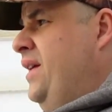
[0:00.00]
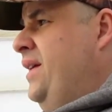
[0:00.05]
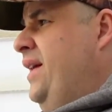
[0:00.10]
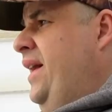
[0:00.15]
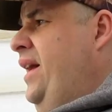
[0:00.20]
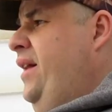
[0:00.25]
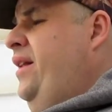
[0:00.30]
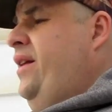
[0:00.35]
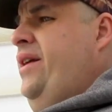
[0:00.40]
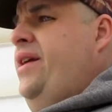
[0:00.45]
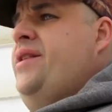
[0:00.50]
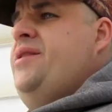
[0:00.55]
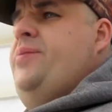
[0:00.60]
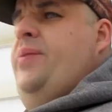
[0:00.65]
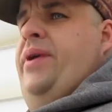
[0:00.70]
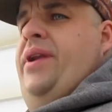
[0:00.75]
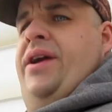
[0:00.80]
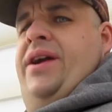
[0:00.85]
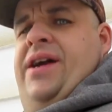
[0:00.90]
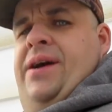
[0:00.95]
Well, it's
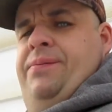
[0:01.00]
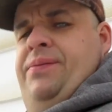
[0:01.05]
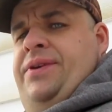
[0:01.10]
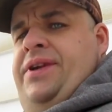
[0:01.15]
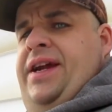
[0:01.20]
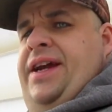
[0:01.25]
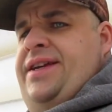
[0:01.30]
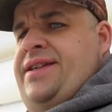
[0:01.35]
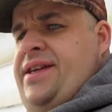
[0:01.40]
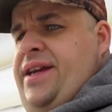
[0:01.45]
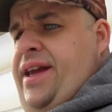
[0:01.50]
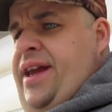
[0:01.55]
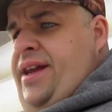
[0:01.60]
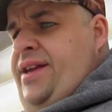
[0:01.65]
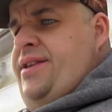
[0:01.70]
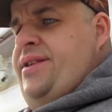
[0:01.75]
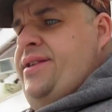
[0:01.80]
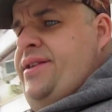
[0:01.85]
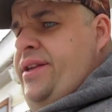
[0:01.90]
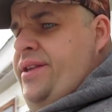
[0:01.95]
been a couple days
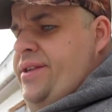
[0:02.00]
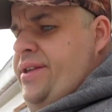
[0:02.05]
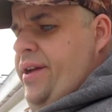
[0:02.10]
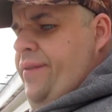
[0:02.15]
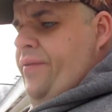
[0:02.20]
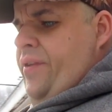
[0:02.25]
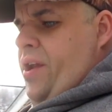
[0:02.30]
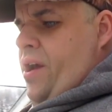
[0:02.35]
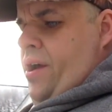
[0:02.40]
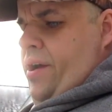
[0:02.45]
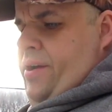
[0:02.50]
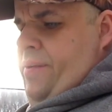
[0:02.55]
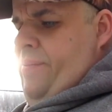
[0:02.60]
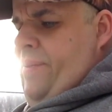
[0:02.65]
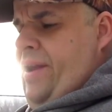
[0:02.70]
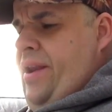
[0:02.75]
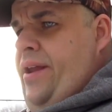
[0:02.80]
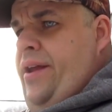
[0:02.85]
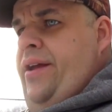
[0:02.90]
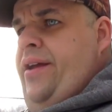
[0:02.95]
again since I vlogged,
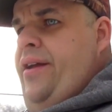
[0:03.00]
but